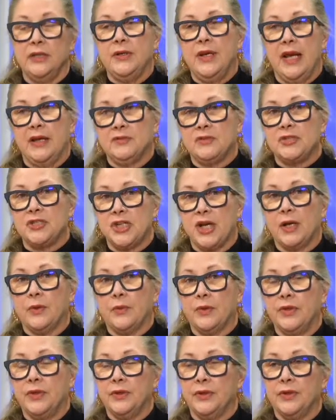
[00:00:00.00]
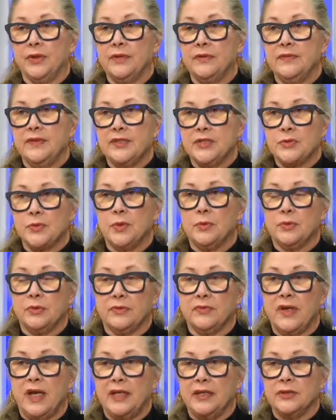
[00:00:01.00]
You'd have to check with your individual
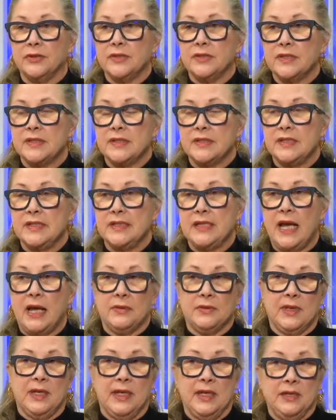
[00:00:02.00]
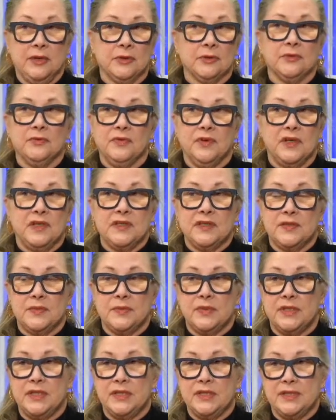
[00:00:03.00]
provider to see how they interface
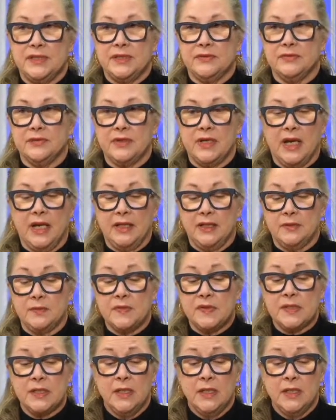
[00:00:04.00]
with these different items.